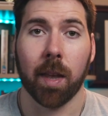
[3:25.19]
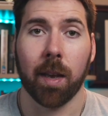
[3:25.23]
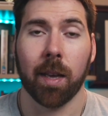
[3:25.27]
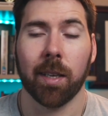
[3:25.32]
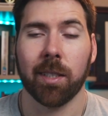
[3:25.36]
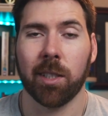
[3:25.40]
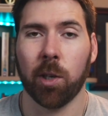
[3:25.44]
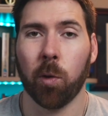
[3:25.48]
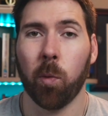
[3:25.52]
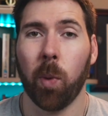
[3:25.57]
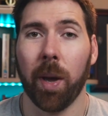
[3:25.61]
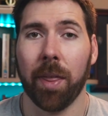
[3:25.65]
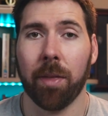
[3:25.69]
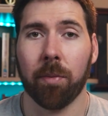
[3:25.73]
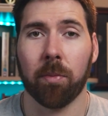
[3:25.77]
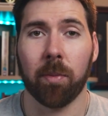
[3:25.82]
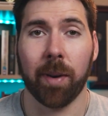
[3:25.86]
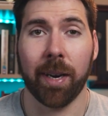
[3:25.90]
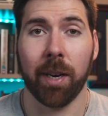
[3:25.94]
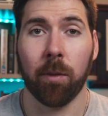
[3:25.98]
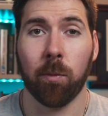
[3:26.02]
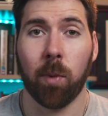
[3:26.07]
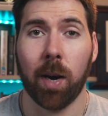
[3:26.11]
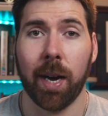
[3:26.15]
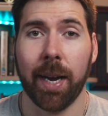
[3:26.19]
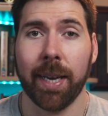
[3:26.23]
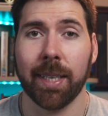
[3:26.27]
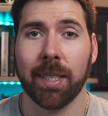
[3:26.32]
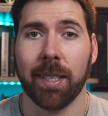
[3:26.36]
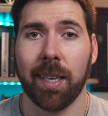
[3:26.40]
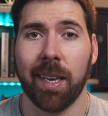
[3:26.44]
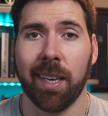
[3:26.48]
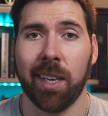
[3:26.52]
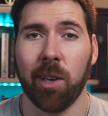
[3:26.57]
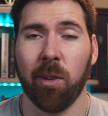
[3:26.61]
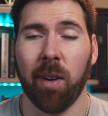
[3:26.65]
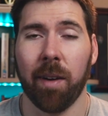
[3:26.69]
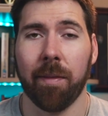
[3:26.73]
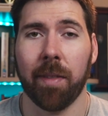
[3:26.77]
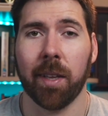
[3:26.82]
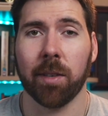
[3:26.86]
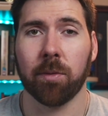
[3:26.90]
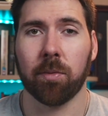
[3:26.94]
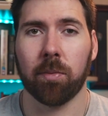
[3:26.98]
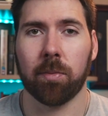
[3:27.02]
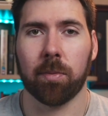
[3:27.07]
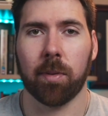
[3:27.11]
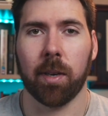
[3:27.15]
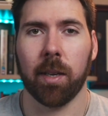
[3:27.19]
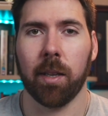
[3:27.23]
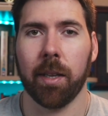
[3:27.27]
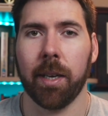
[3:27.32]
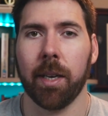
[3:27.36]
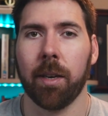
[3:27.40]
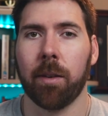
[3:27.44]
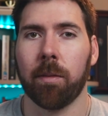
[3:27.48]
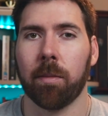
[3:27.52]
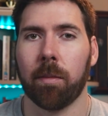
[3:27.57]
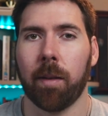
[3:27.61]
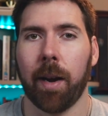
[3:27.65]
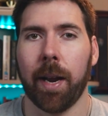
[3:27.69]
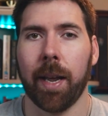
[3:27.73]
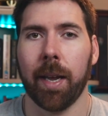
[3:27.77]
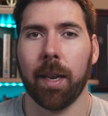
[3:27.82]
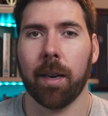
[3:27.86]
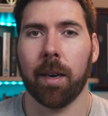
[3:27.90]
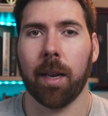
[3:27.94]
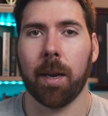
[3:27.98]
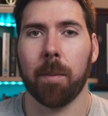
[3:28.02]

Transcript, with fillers: So with Readwise, you have this really great